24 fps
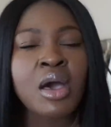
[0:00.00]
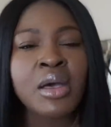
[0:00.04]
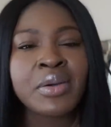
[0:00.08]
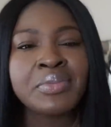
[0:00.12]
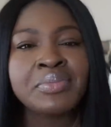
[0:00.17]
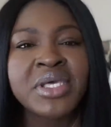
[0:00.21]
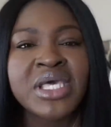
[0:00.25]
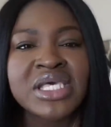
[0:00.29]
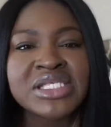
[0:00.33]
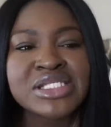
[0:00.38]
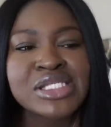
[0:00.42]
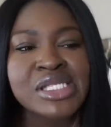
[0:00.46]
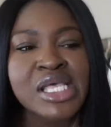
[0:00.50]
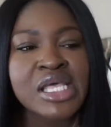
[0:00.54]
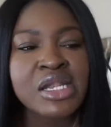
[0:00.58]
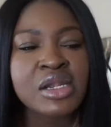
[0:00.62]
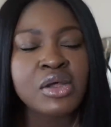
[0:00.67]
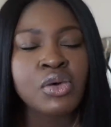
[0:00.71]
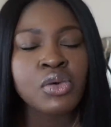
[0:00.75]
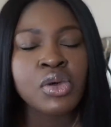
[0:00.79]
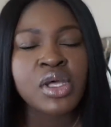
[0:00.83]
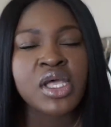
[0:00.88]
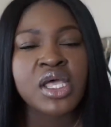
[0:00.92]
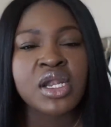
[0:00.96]
because in
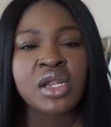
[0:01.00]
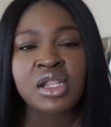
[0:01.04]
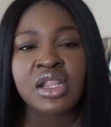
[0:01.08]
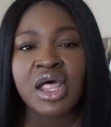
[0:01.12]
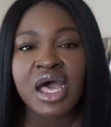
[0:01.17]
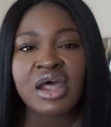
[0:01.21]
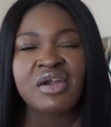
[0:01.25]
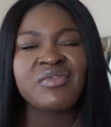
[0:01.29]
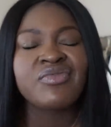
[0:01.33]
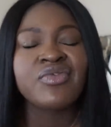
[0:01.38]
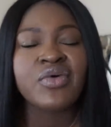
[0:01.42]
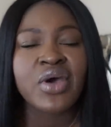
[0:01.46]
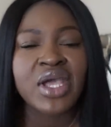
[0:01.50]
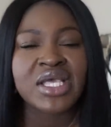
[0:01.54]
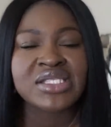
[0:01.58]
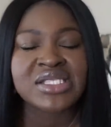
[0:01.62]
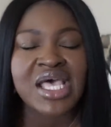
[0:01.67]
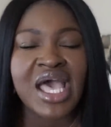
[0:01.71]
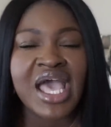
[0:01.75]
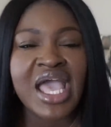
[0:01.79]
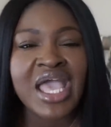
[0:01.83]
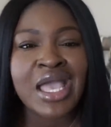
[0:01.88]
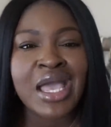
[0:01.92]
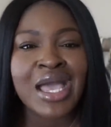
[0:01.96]
a lot of ways
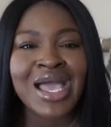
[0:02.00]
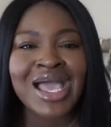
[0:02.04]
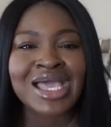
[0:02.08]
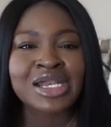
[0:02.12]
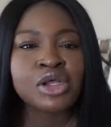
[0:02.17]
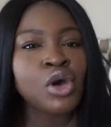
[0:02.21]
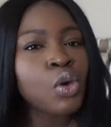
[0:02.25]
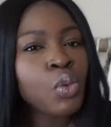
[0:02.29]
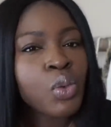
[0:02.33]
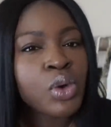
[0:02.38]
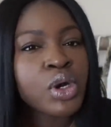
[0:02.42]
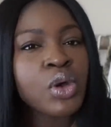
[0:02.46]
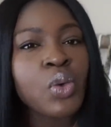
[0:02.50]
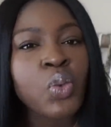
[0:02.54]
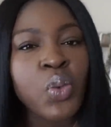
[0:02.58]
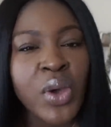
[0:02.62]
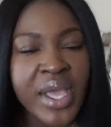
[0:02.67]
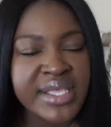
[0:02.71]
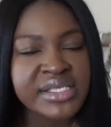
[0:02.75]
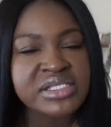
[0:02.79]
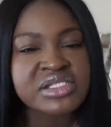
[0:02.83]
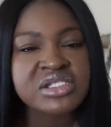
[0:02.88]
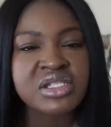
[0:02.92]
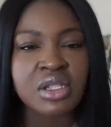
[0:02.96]
I don't want to
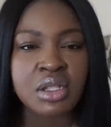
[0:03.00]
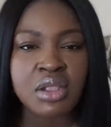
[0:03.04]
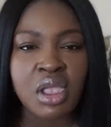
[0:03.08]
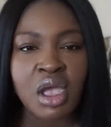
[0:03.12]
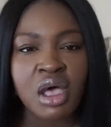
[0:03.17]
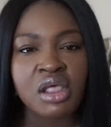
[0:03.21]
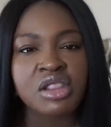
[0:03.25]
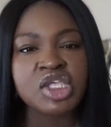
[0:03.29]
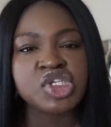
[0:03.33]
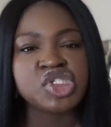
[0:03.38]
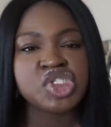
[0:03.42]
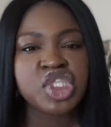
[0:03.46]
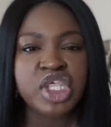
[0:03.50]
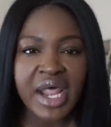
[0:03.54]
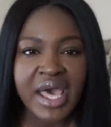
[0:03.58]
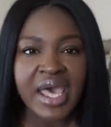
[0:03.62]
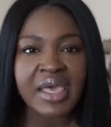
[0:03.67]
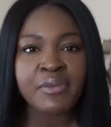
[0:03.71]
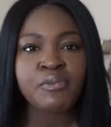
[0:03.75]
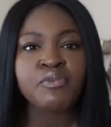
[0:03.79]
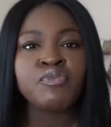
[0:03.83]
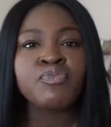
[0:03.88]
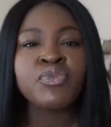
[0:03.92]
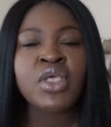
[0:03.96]
waste the knowledge that
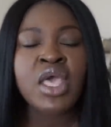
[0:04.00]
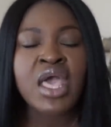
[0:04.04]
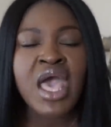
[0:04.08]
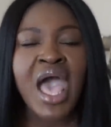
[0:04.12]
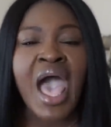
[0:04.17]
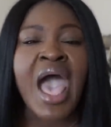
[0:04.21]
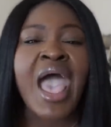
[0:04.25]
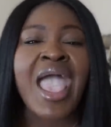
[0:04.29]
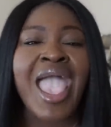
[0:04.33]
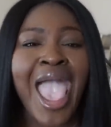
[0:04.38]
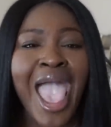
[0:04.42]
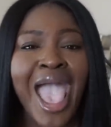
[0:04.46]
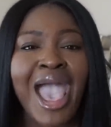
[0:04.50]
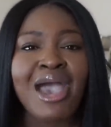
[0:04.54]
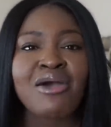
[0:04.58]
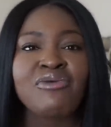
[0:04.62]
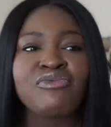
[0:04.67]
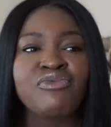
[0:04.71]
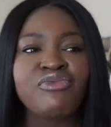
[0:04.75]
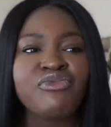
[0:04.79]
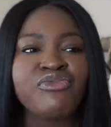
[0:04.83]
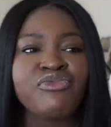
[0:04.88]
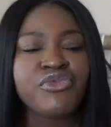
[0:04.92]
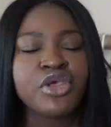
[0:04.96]
I
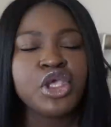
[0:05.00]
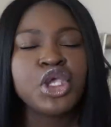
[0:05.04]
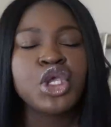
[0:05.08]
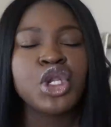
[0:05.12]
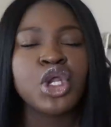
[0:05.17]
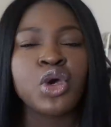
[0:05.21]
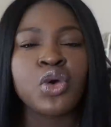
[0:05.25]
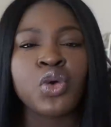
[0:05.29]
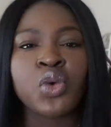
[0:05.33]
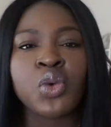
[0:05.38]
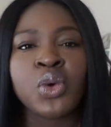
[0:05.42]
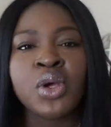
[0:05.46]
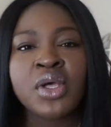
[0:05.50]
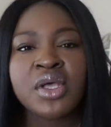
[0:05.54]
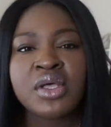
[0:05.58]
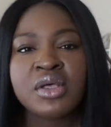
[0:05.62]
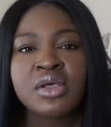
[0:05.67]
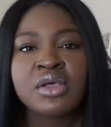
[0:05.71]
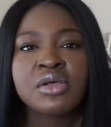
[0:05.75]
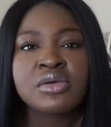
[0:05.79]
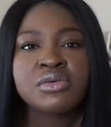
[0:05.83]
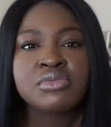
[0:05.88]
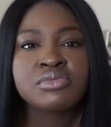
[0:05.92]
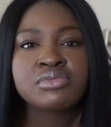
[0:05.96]
have, you know,
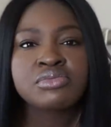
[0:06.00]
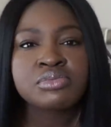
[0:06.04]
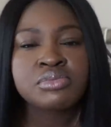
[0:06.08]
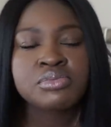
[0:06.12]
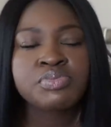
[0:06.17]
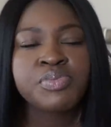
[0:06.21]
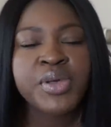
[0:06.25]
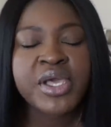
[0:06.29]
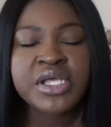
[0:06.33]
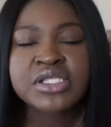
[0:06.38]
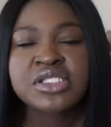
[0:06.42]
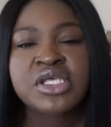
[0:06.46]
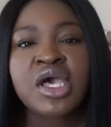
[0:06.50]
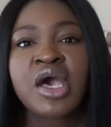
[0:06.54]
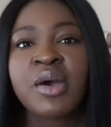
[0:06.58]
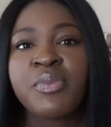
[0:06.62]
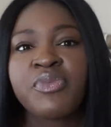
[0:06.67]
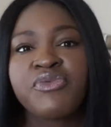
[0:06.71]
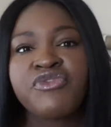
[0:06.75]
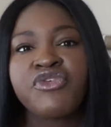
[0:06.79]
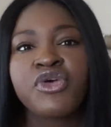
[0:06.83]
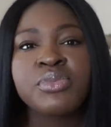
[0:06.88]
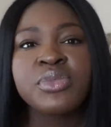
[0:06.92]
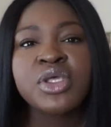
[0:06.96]
picked up
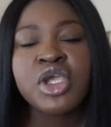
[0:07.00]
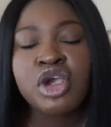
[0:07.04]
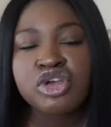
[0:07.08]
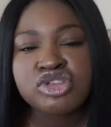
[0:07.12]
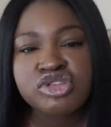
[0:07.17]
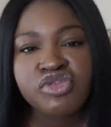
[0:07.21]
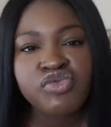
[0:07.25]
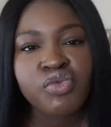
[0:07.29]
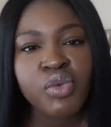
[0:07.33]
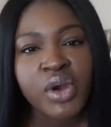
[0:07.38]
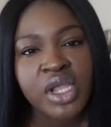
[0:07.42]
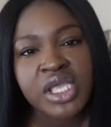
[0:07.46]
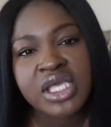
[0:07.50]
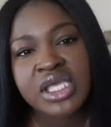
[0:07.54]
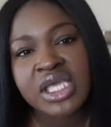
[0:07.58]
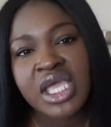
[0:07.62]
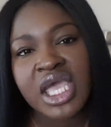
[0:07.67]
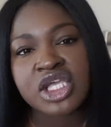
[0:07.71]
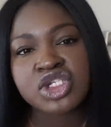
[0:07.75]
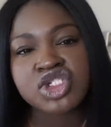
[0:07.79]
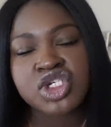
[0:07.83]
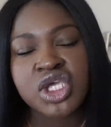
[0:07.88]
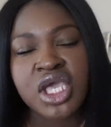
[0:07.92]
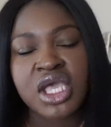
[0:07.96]
from years of working
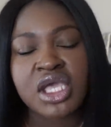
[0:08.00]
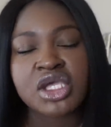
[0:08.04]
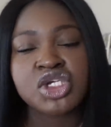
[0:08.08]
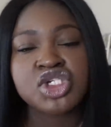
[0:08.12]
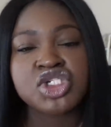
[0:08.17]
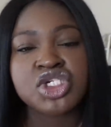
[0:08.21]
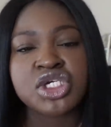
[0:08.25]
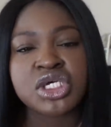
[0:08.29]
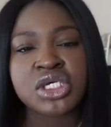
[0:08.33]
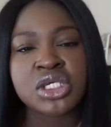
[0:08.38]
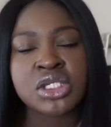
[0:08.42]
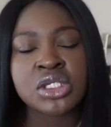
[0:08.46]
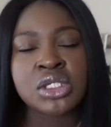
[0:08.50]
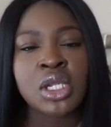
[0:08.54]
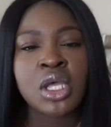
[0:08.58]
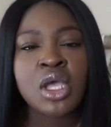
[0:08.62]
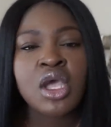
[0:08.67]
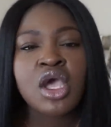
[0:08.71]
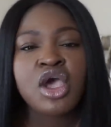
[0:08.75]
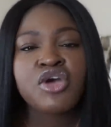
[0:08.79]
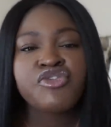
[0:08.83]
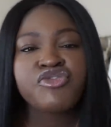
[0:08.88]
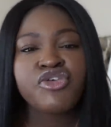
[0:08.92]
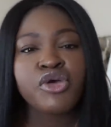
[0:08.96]
in education,
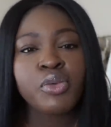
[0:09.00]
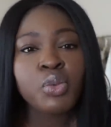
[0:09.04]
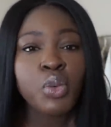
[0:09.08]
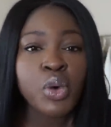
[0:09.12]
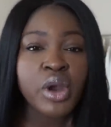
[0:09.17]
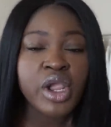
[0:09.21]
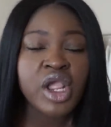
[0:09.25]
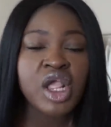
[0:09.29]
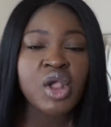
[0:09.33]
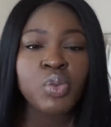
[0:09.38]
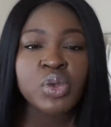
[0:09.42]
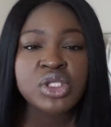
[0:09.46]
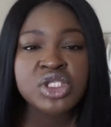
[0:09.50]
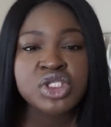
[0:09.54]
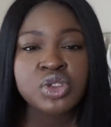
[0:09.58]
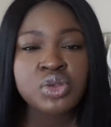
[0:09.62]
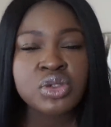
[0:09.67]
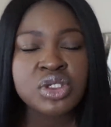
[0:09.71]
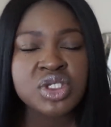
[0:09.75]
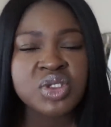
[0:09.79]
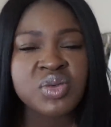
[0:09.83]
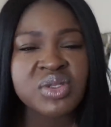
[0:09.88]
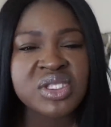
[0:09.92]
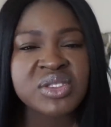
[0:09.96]
from working with
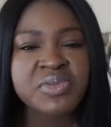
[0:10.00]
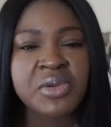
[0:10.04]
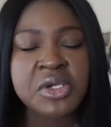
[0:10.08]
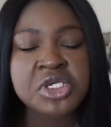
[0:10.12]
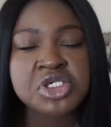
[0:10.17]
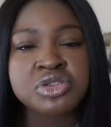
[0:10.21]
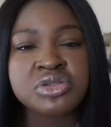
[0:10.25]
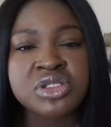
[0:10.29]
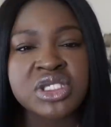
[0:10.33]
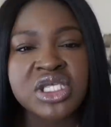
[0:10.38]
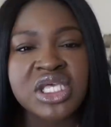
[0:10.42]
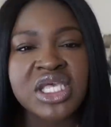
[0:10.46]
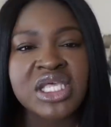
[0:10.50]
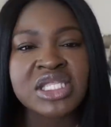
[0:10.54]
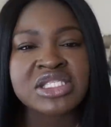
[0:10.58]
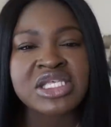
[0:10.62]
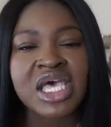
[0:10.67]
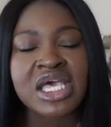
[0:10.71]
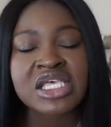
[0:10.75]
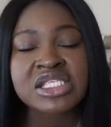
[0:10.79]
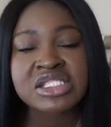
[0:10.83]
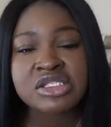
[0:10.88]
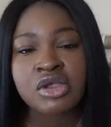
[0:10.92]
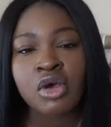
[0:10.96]
students with special needs.
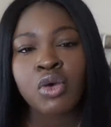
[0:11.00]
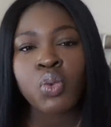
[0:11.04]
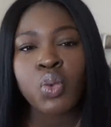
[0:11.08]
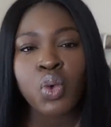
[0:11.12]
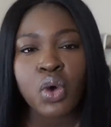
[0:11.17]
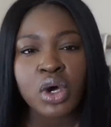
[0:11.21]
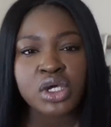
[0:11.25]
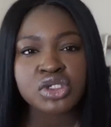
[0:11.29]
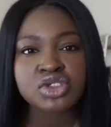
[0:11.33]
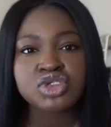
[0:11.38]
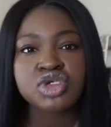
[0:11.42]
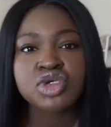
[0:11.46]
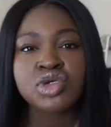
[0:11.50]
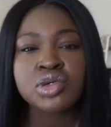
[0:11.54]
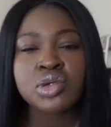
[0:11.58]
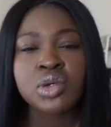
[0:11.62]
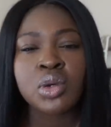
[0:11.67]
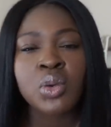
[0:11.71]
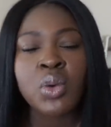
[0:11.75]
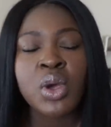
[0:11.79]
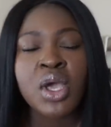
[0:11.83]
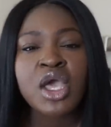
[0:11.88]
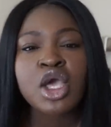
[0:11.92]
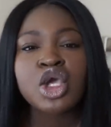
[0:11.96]
I still want
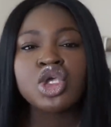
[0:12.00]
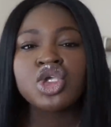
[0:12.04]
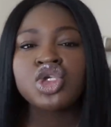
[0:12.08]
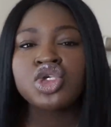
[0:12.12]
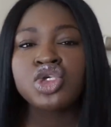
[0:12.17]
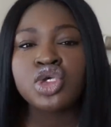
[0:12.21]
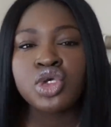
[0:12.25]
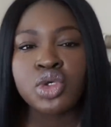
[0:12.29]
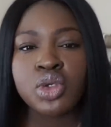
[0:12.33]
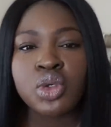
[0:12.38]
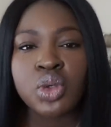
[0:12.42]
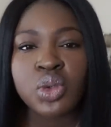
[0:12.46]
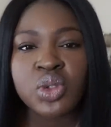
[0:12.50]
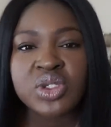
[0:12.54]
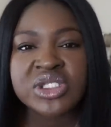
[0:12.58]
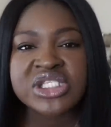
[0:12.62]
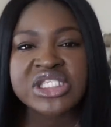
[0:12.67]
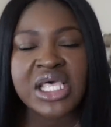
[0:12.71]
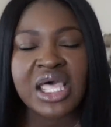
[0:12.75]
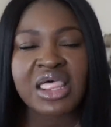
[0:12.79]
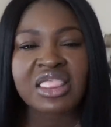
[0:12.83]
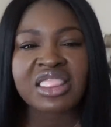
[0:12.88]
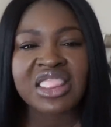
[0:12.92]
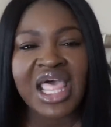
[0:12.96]
to
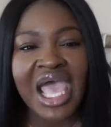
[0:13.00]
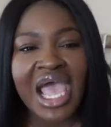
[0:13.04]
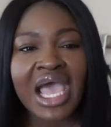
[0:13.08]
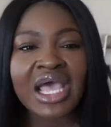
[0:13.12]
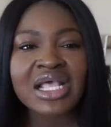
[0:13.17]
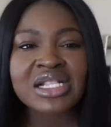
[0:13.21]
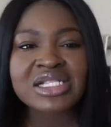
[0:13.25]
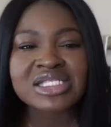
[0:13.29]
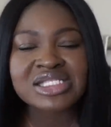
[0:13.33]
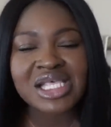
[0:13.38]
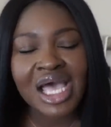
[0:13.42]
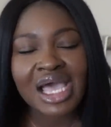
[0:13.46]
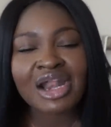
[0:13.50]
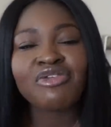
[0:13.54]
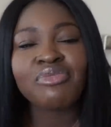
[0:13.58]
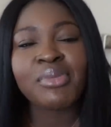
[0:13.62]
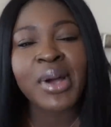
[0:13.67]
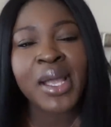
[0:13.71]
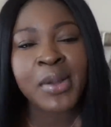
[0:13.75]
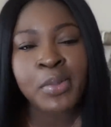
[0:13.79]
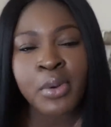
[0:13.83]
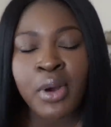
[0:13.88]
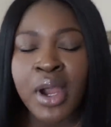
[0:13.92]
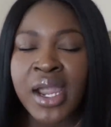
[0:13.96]
use that side of
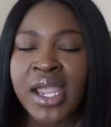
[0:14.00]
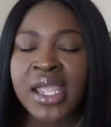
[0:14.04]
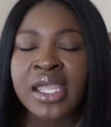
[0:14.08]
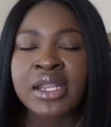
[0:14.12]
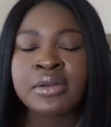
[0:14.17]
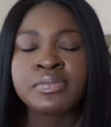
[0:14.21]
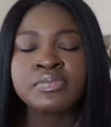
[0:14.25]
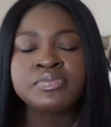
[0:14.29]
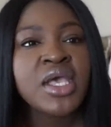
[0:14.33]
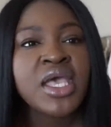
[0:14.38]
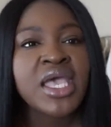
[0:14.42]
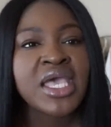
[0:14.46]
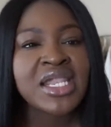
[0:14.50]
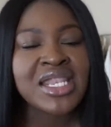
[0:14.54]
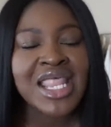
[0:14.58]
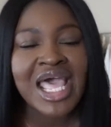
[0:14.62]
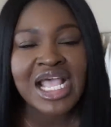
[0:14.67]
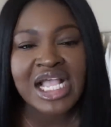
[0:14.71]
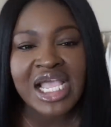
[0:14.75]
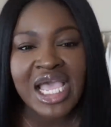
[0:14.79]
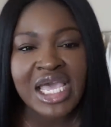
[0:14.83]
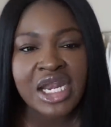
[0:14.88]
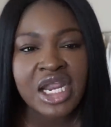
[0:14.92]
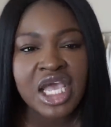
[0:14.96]
my brain and
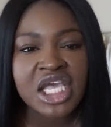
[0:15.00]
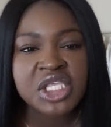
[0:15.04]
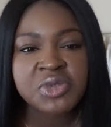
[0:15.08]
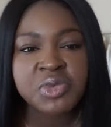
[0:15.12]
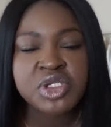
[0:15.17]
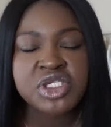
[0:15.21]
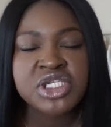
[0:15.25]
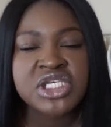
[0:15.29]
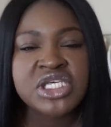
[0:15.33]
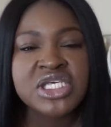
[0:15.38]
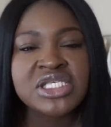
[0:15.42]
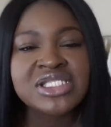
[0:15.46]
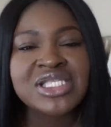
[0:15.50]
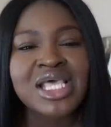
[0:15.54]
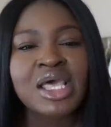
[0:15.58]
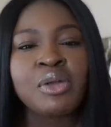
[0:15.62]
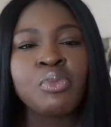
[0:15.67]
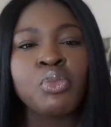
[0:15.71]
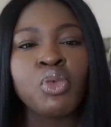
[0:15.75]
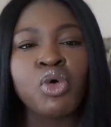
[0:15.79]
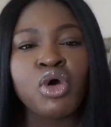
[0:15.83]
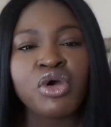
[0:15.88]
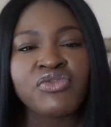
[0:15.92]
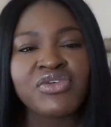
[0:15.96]
that kind of expertise in
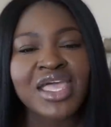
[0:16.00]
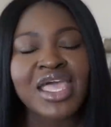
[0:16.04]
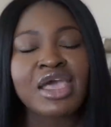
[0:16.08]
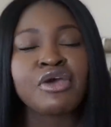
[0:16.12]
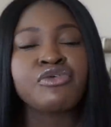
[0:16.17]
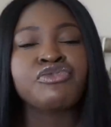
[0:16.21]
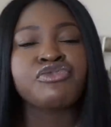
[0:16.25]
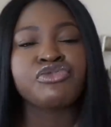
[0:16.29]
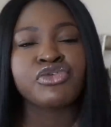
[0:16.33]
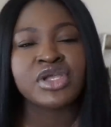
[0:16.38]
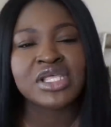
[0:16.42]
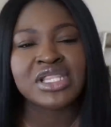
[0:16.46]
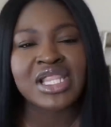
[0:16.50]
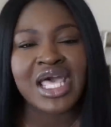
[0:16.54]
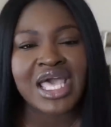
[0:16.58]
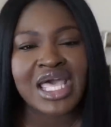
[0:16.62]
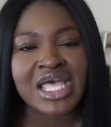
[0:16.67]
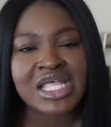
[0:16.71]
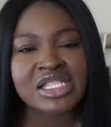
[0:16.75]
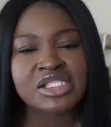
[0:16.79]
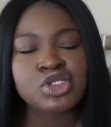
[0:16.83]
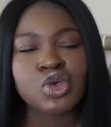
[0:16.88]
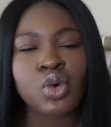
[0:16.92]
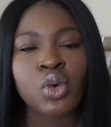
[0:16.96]
more of like a
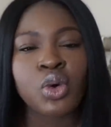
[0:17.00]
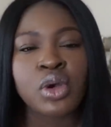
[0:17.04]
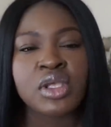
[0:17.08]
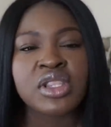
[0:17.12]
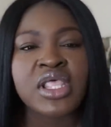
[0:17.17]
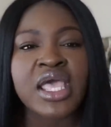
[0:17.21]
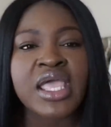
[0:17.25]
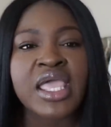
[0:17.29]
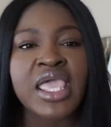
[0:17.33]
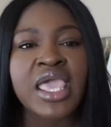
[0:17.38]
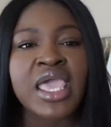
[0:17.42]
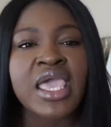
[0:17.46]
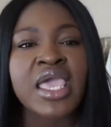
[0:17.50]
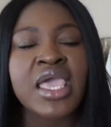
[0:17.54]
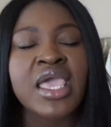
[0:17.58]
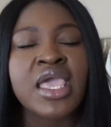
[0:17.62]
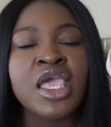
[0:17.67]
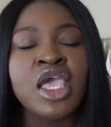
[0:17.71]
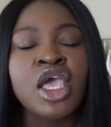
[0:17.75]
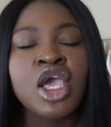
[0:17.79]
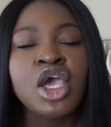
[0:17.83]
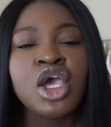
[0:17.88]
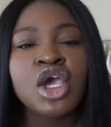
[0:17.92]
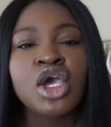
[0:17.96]
freelance or like
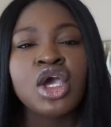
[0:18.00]
a